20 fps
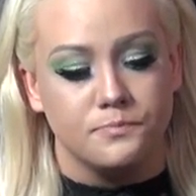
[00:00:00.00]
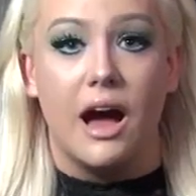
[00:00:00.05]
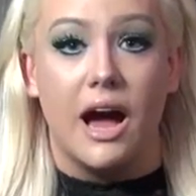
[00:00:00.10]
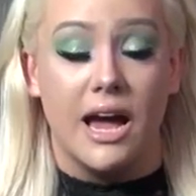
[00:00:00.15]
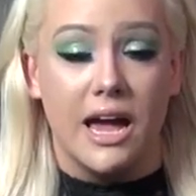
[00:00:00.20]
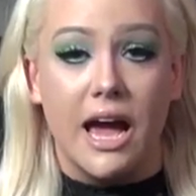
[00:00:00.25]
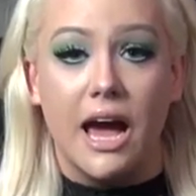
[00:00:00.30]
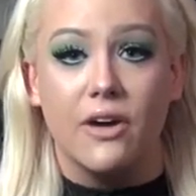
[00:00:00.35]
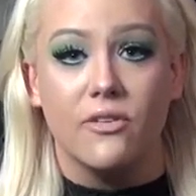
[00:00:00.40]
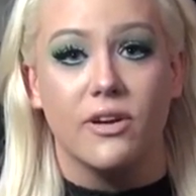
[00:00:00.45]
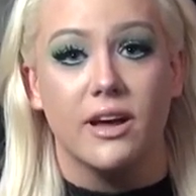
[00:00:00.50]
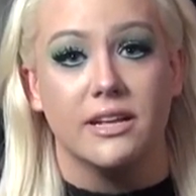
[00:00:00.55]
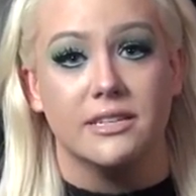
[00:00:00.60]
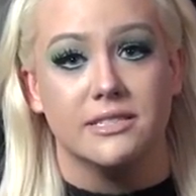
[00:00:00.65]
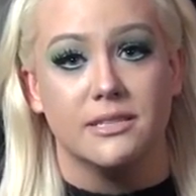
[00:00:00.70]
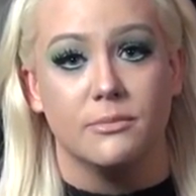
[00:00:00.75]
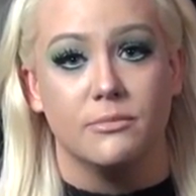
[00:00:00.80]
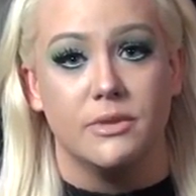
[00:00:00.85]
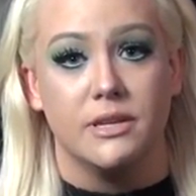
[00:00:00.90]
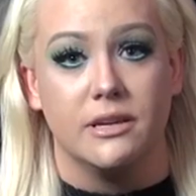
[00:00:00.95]
I have had
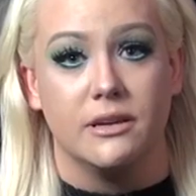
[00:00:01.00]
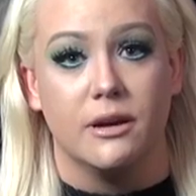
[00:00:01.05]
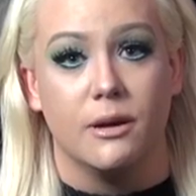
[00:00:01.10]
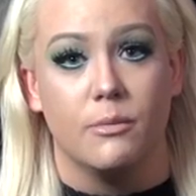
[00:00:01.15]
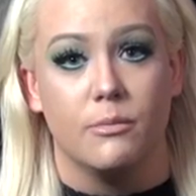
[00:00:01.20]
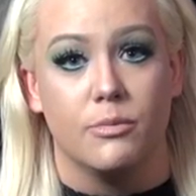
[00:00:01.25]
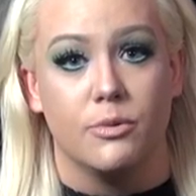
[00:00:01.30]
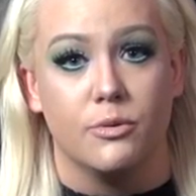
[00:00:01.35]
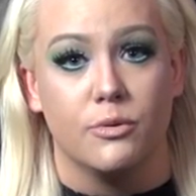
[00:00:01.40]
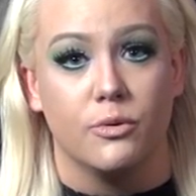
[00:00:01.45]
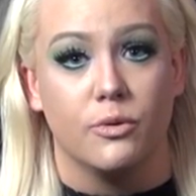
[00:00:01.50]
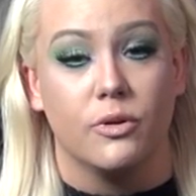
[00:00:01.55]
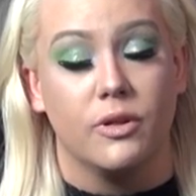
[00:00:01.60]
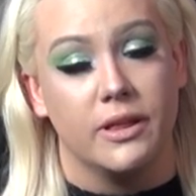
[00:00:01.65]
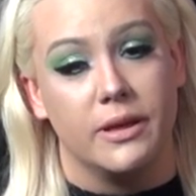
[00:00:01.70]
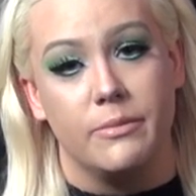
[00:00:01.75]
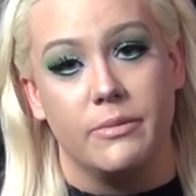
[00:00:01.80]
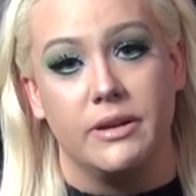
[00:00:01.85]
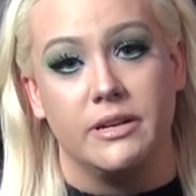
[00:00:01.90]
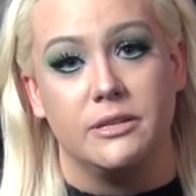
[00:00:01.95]
something come through
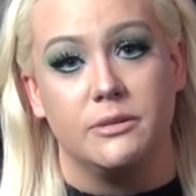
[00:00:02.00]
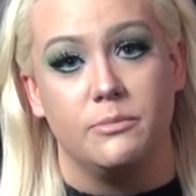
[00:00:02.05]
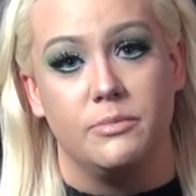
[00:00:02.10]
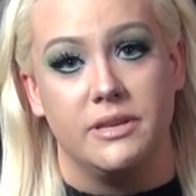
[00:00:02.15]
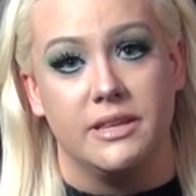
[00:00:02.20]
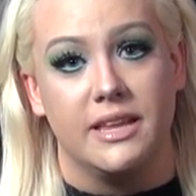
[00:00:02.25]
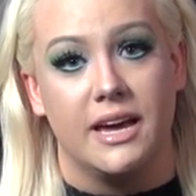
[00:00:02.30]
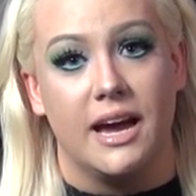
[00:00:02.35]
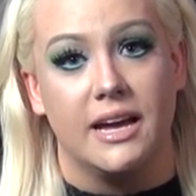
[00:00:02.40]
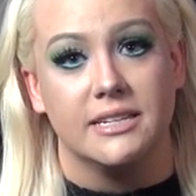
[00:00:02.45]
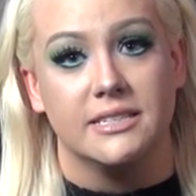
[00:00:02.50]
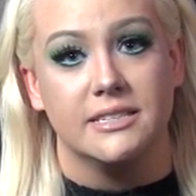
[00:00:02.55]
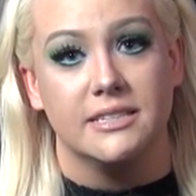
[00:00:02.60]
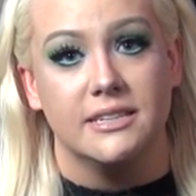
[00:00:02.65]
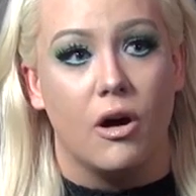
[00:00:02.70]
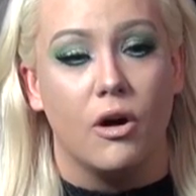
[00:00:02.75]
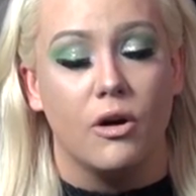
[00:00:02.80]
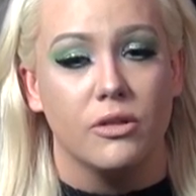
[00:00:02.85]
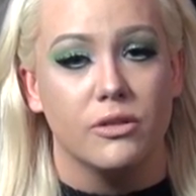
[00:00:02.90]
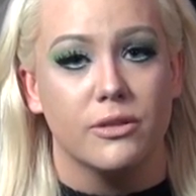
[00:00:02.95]
claiming to be that,
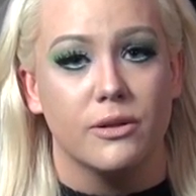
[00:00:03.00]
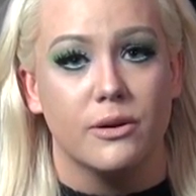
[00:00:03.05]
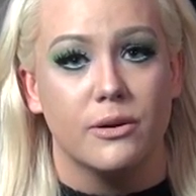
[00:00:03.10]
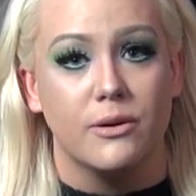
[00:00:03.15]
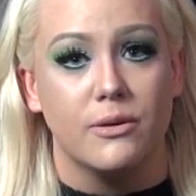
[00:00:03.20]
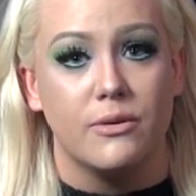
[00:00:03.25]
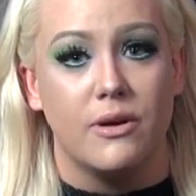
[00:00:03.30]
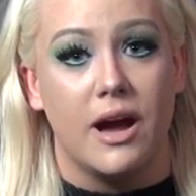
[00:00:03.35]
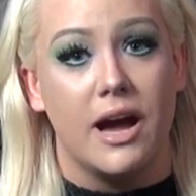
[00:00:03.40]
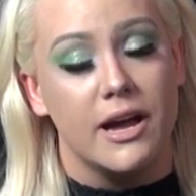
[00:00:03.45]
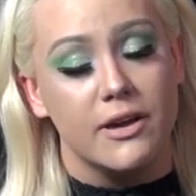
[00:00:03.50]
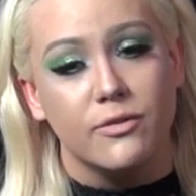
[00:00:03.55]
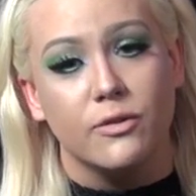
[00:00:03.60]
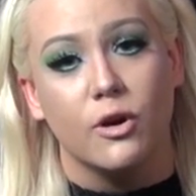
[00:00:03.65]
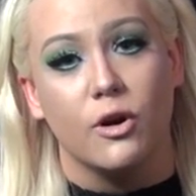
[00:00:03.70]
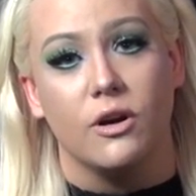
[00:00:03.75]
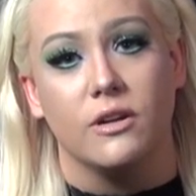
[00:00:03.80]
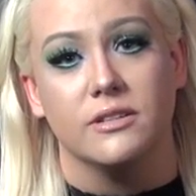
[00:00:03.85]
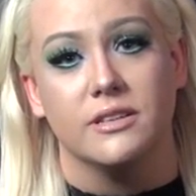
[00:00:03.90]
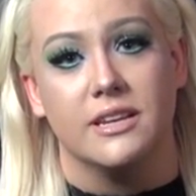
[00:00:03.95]
although I've
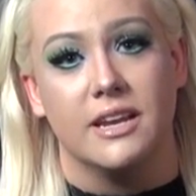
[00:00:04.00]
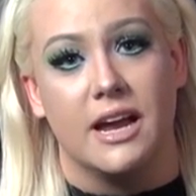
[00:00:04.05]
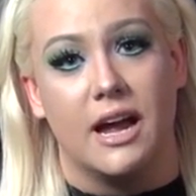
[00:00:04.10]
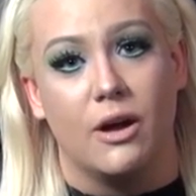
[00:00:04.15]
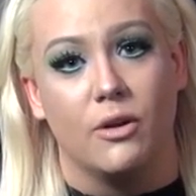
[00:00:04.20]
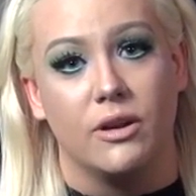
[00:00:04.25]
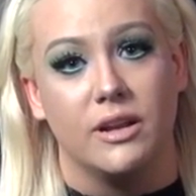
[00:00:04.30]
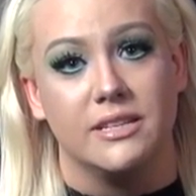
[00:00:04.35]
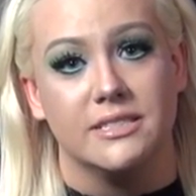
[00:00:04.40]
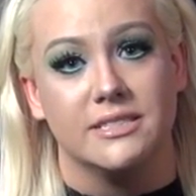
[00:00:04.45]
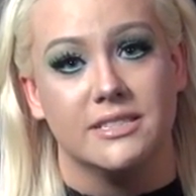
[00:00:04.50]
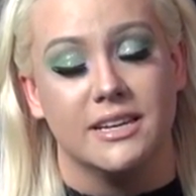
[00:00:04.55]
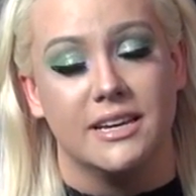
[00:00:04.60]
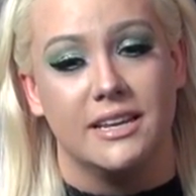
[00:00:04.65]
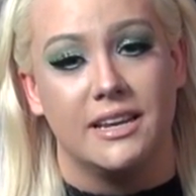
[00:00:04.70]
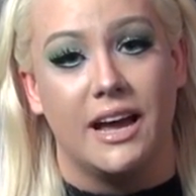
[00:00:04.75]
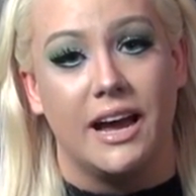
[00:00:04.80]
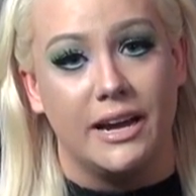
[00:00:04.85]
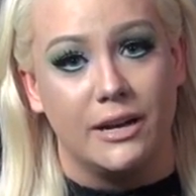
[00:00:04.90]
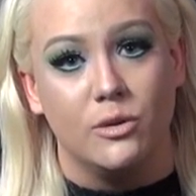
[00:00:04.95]
called it out and
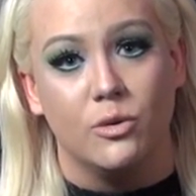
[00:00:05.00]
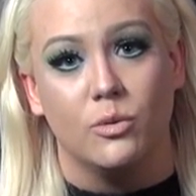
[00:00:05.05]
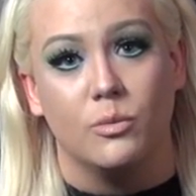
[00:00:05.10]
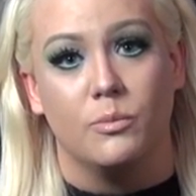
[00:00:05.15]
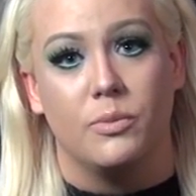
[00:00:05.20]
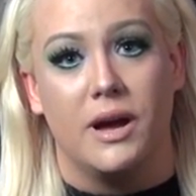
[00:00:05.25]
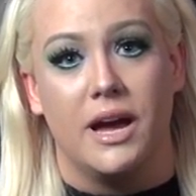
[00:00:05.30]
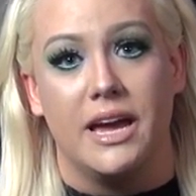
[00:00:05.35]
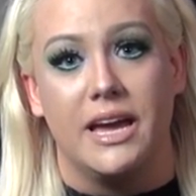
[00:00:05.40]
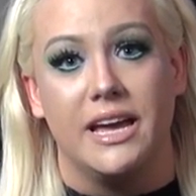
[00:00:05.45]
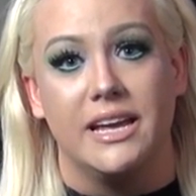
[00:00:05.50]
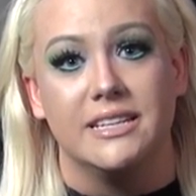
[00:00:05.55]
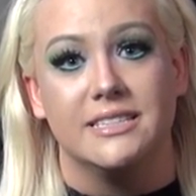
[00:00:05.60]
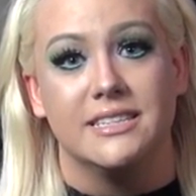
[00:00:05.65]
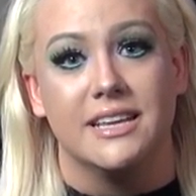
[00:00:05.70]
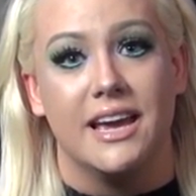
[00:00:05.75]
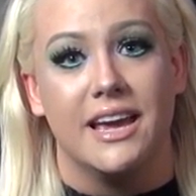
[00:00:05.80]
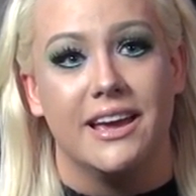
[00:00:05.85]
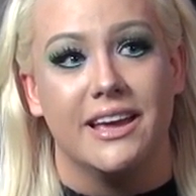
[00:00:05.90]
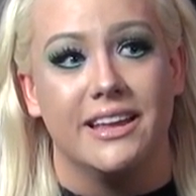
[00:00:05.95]
said I don't buy
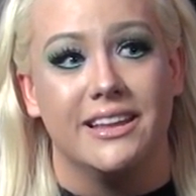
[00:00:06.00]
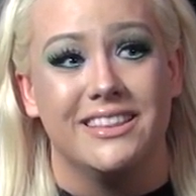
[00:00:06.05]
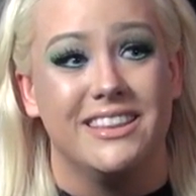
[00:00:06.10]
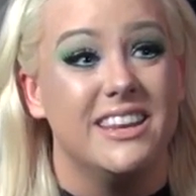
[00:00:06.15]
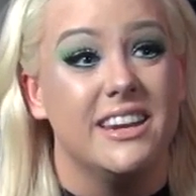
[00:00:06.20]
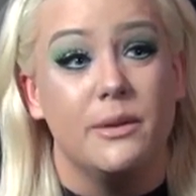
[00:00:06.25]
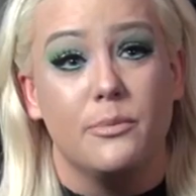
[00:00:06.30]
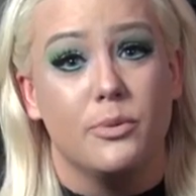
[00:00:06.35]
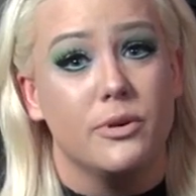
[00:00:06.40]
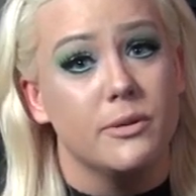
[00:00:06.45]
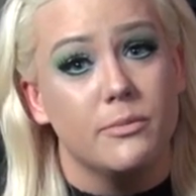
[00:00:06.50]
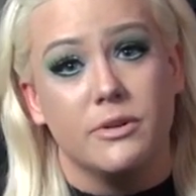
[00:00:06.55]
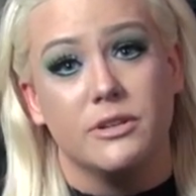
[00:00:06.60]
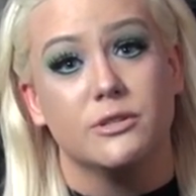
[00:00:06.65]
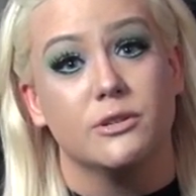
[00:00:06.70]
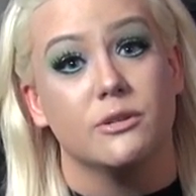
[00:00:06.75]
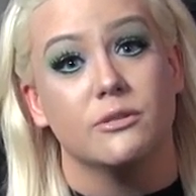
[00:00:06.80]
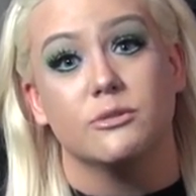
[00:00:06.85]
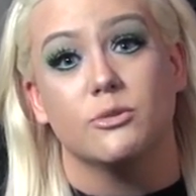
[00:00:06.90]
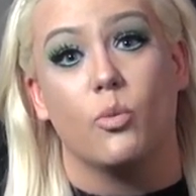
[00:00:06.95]
it, and then it pretty
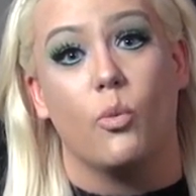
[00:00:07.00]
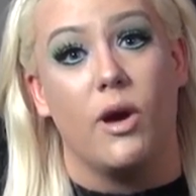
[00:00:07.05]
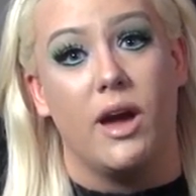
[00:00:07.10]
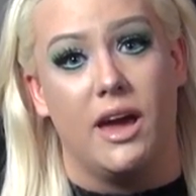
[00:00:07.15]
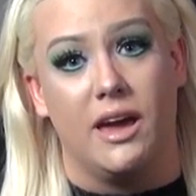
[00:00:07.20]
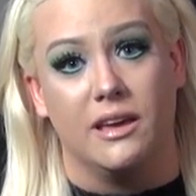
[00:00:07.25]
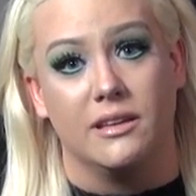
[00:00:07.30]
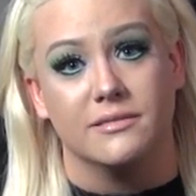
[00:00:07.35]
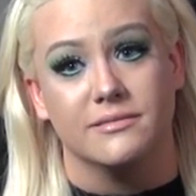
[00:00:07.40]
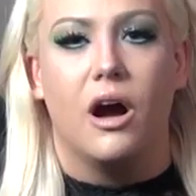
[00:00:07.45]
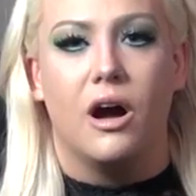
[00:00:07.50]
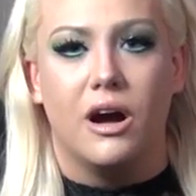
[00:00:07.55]
much goes away.